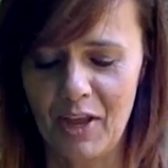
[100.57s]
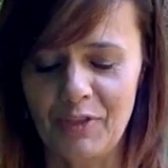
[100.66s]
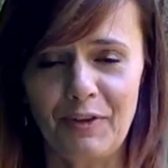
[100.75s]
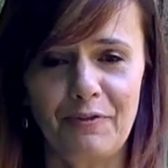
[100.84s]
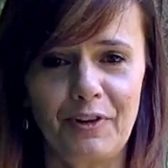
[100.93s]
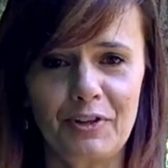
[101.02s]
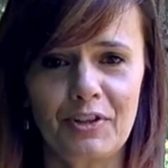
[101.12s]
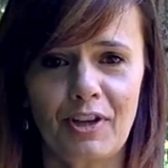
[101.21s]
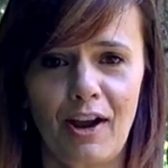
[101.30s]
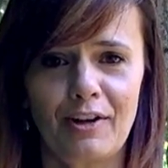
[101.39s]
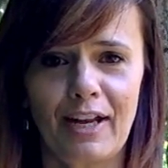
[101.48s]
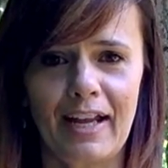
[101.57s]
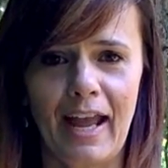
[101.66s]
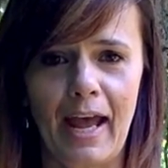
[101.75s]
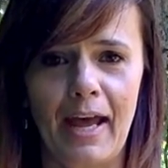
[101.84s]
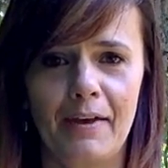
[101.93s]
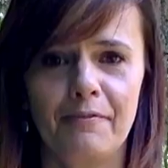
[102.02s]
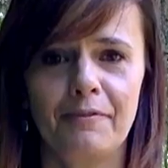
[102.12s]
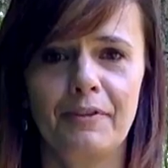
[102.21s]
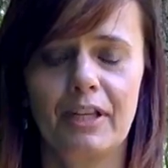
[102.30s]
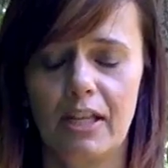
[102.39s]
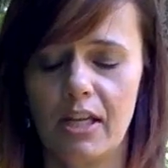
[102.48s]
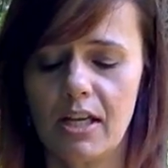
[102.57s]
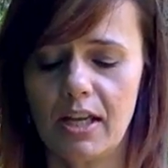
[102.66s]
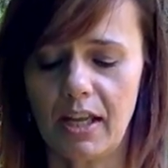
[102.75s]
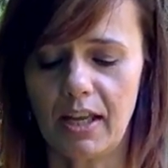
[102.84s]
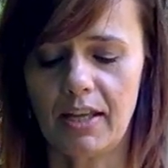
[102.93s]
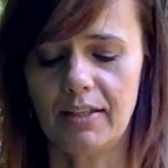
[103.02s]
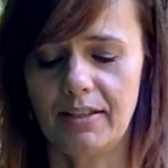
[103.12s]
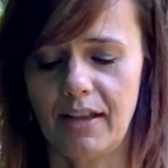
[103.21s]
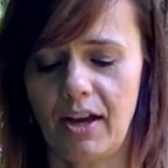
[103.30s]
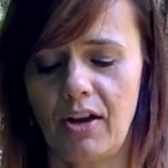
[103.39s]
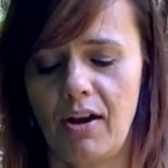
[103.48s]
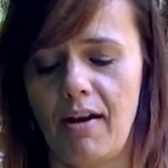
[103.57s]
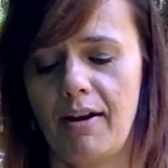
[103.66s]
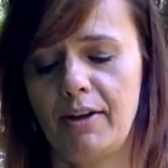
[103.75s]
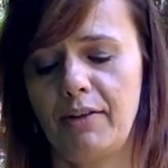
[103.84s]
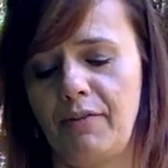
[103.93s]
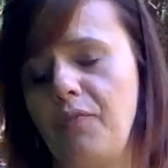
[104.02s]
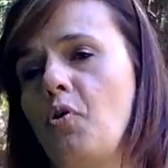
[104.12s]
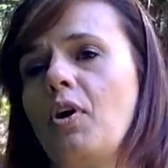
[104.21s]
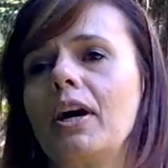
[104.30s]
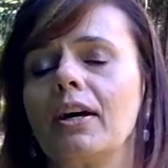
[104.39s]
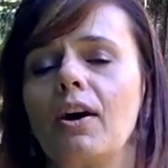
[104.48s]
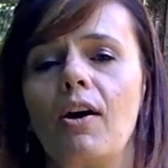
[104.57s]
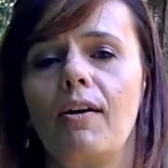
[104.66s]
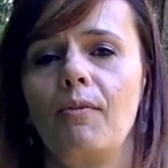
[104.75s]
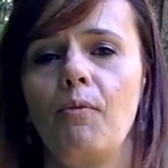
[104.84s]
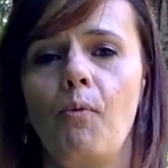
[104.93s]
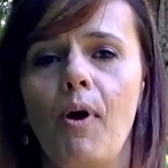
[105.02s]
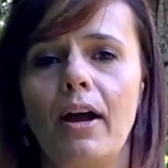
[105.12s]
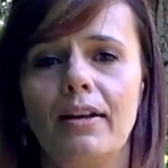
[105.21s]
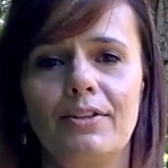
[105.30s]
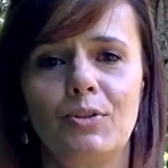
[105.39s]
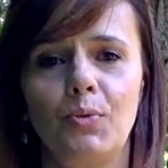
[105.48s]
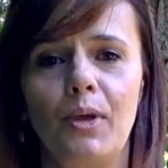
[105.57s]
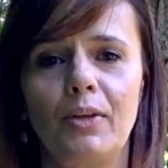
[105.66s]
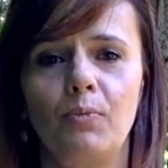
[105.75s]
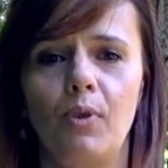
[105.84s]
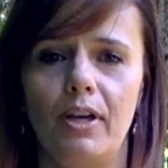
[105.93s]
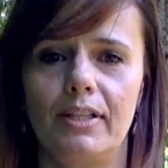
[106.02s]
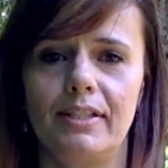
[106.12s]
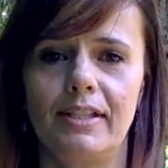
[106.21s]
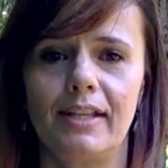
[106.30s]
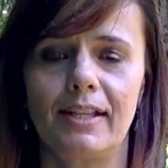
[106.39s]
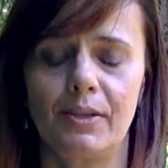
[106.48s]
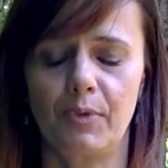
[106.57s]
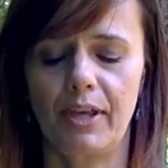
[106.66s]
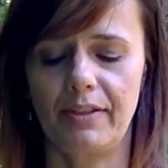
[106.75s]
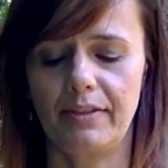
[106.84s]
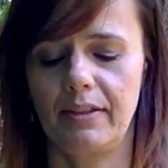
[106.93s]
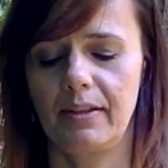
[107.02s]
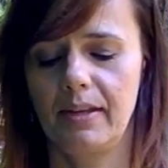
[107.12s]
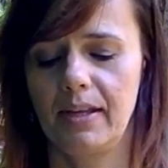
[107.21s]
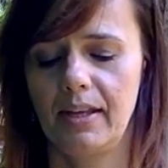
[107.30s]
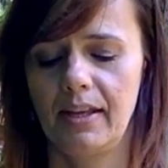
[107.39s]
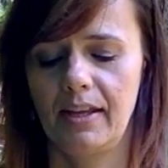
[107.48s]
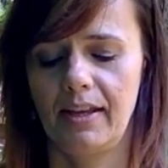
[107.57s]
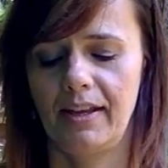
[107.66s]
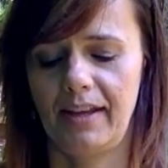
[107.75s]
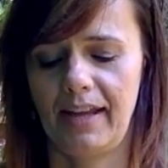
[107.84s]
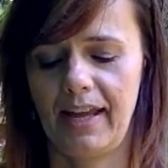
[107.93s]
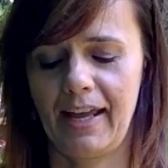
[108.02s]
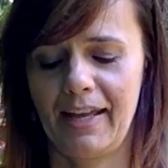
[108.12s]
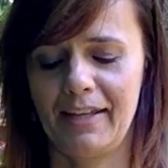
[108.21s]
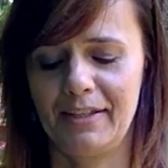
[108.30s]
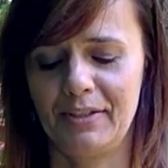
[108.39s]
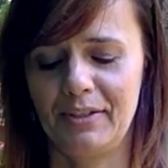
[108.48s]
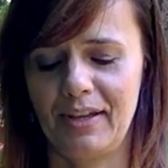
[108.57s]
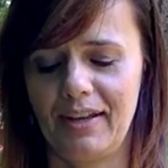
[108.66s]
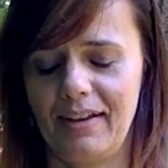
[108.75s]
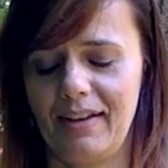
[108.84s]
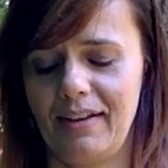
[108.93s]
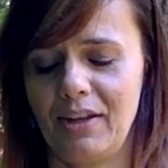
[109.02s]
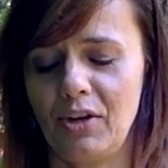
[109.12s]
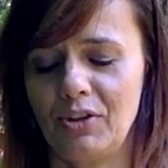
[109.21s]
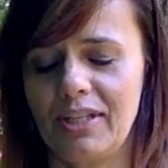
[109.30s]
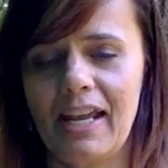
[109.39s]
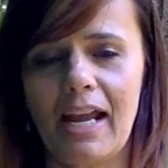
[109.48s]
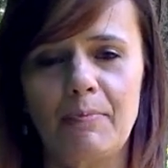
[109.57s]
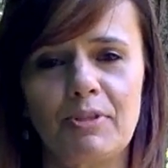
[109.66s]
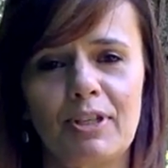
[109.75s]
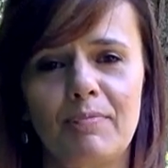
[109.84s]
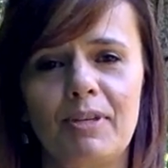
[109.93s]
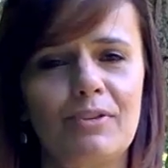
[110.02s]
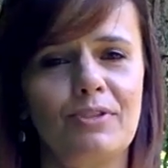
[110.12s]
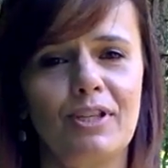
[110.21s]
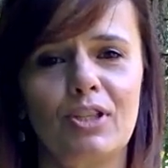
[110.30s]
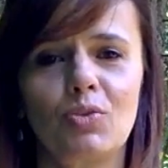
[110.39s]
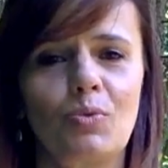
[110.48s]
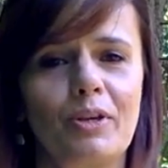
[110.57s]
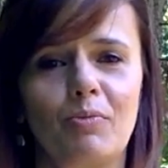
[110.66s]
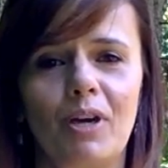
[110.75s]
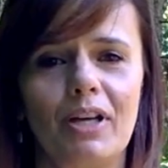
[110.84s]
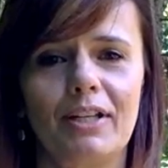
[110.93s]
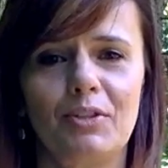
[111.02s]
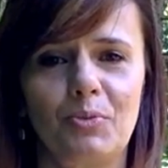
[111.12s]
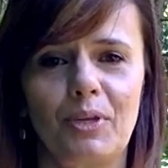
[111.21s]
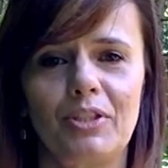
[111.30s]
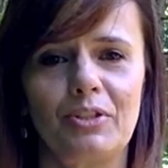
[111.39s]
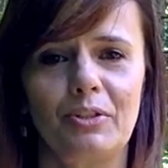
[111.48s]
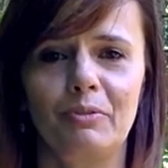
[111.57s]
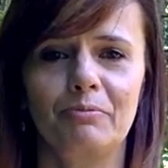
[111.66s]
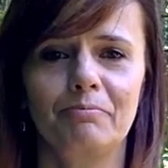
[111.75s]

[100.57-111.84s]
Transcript: The first card I have is a card for what Twin 1 is dealing with. And, today I'm just going to be using Twin 1 and Twin 2.